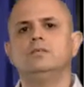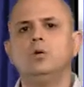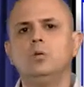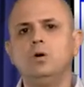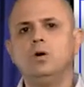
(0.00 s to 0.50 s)

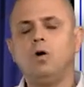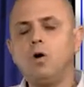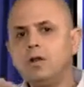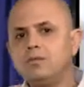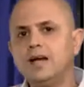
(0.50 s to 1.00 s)
So
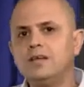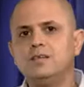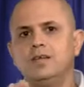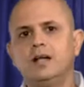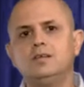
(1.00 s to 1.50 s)
all of that
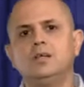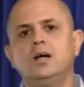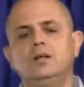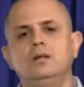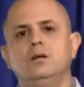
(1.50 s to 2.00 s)
is not
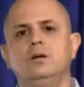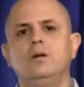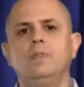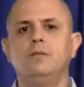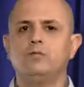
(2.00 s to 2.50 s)
done
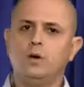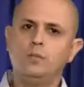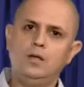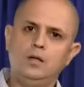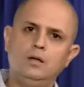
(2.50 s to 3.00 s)

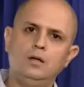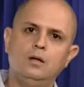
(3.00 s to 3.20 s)
from the